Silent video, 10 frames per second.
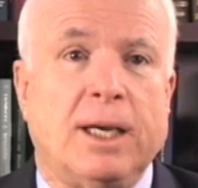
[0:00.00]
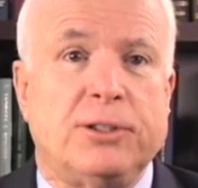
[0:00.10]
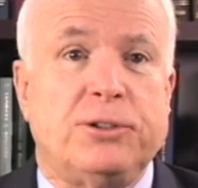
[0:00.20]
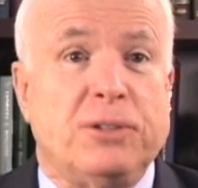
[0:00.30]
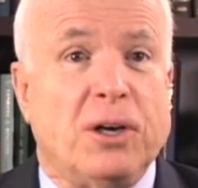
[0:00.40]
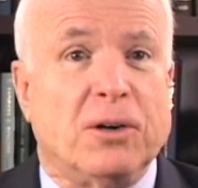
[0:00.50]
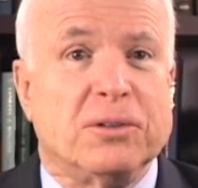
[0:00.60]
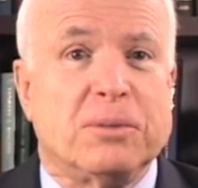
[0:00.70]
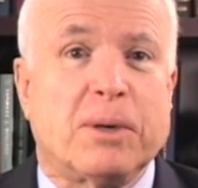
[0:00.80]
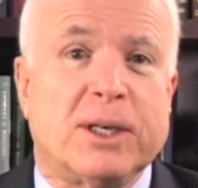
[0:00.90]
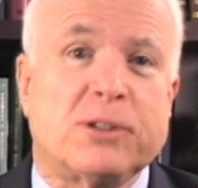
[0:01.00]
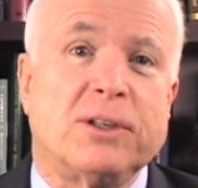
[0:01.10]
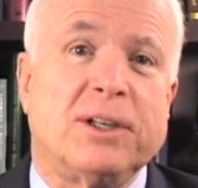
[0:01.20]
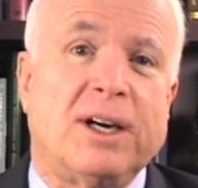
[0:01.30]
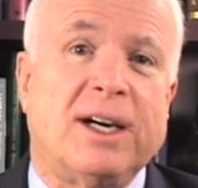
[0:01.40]
As you know, the
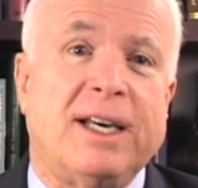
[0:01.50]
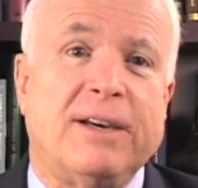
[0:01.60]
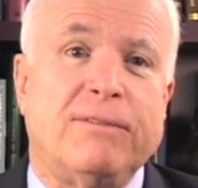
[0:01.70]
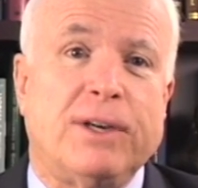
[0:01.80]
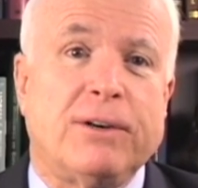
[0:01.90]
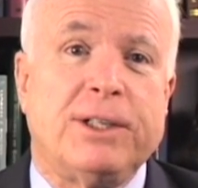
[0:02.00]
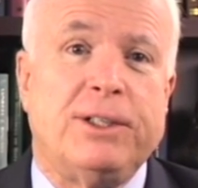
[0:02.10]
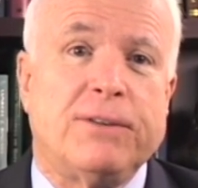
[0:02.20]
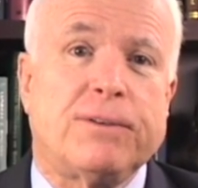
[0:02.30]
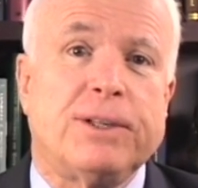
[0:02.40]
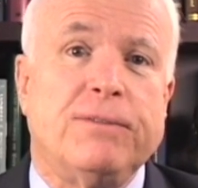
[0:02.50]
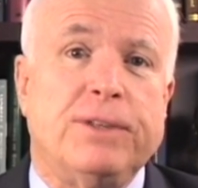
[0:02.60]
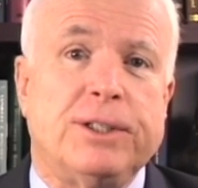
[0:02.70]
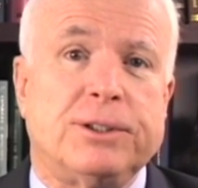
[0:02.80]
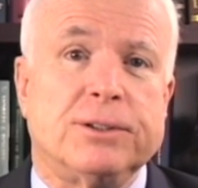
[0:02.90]
President and I have very differing
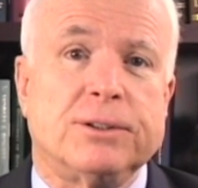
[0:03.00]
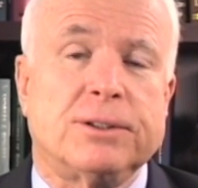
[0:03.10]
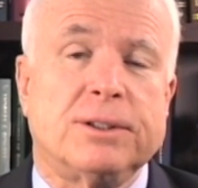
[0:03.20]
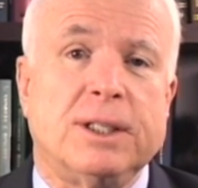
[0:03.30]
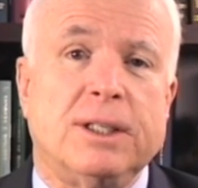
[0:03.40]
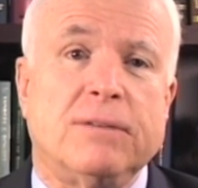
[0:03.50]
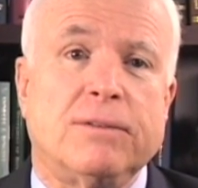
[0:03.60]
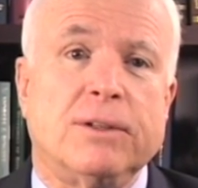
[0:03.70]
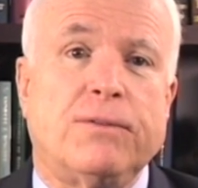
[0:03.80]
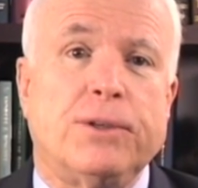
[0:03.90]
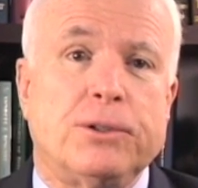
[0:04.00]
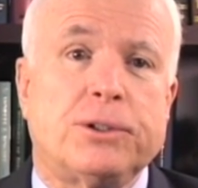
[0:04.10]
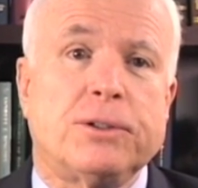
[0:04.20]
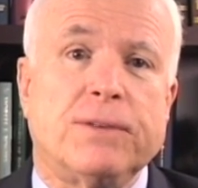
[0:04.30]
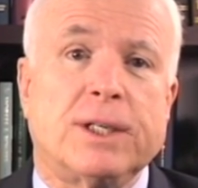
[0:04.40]
visions for the
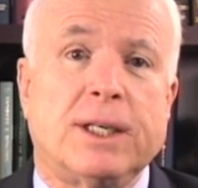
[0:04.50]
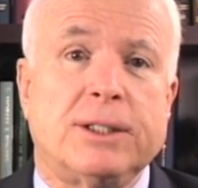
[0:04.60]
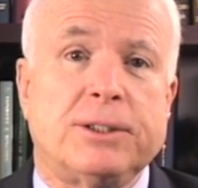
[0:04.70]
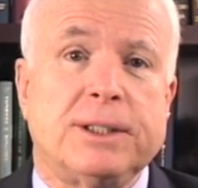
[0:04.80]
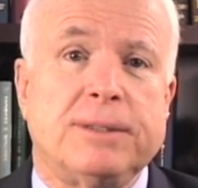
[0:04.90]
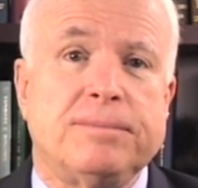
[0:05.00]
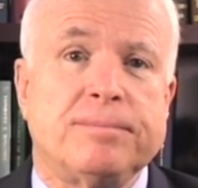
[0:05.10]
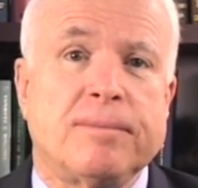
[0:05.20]
future of the country,